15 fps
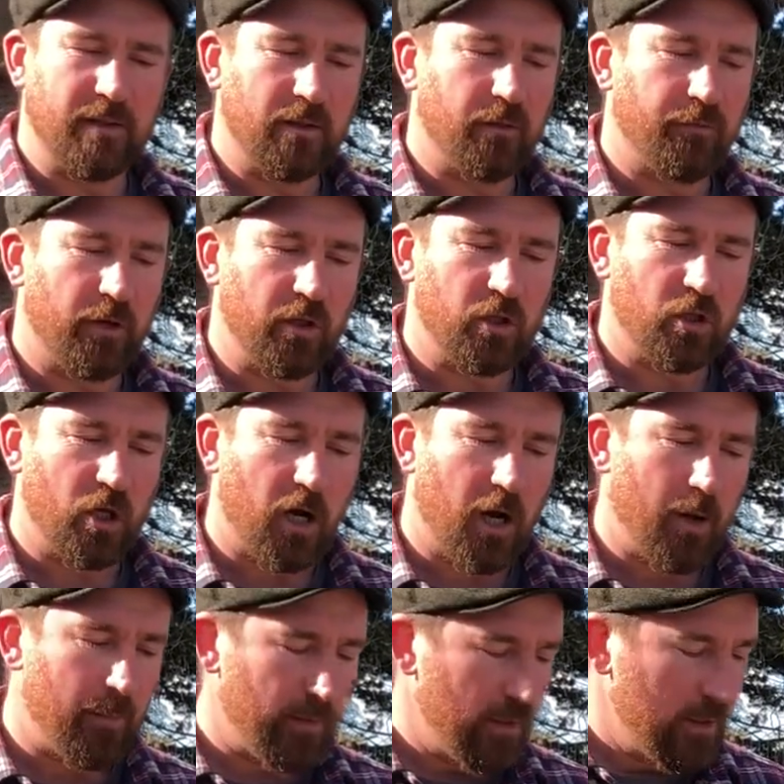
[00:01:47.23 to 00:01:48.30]
These are very
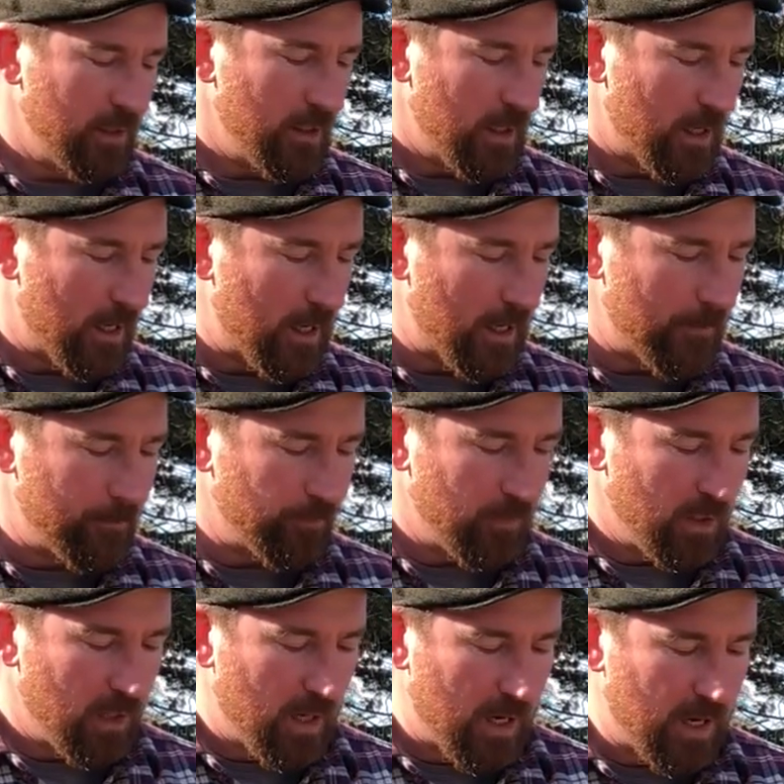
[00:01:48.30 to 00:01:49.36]
sharp
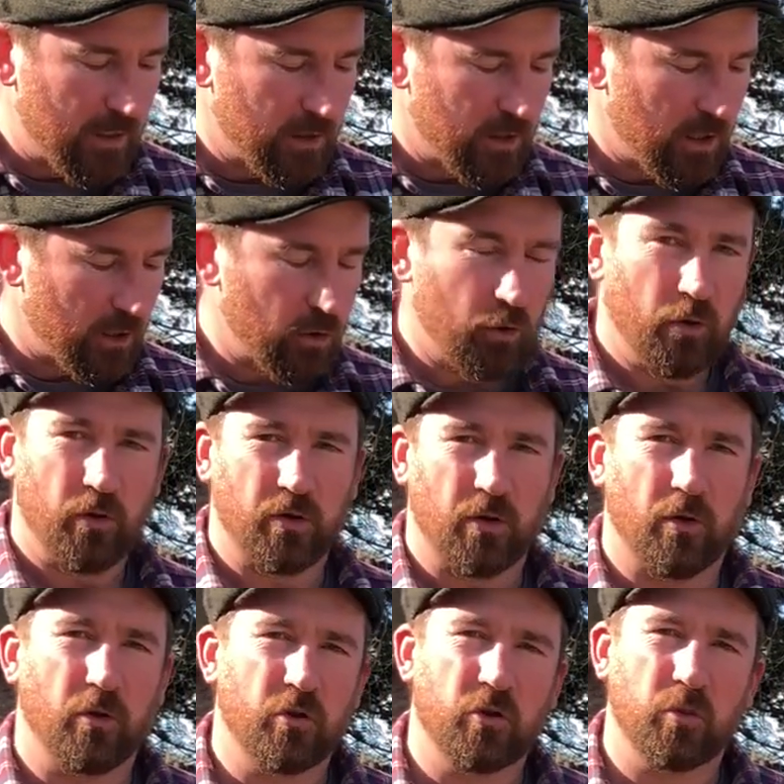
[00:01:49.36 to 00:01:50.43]
and can cause a
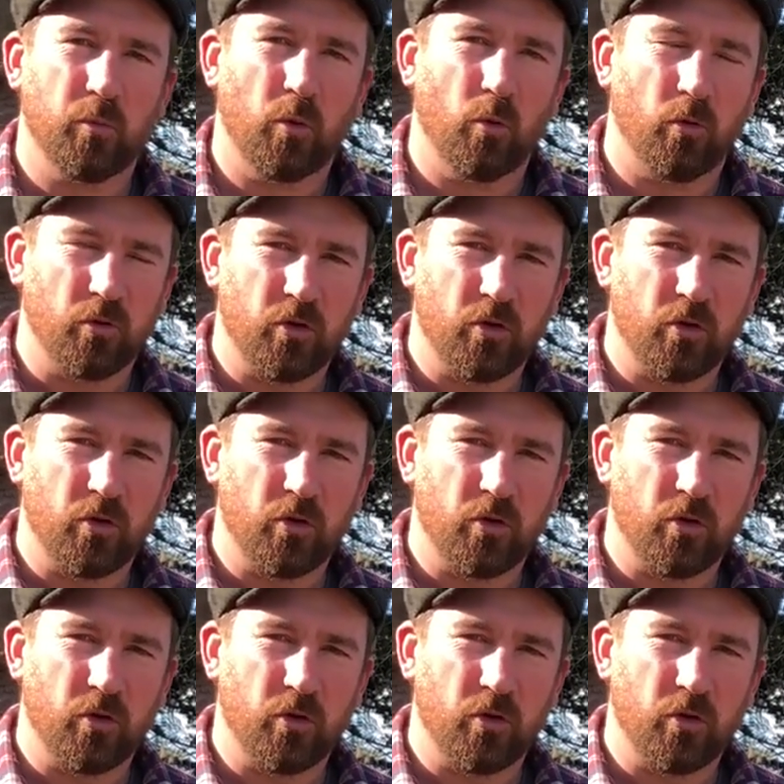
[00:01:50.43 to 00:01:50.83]
lot of small,